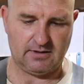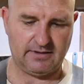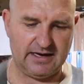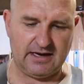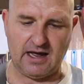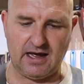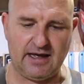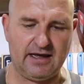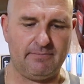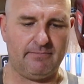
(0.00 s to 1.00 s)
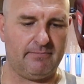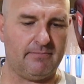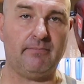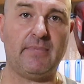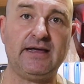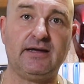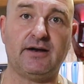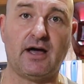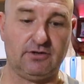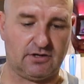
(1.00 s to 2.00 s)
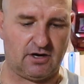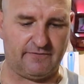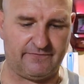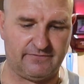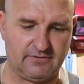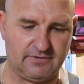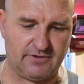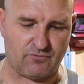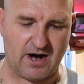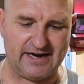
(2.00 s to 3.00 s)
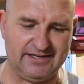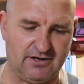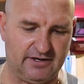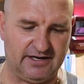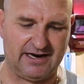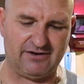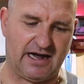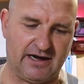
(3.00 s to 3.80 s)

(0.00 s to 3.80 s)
Then I make a note of the writing on here.